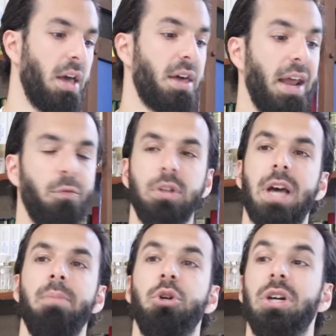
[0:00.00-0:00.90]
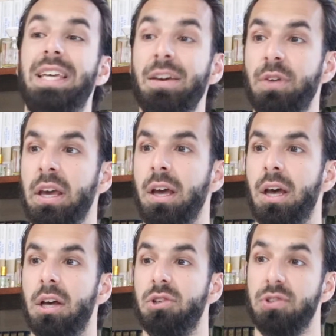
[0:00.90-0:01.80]
That every time you're giving
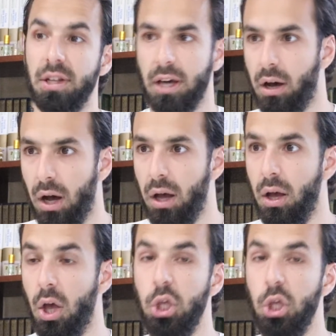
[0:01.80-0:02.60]
sadaqah,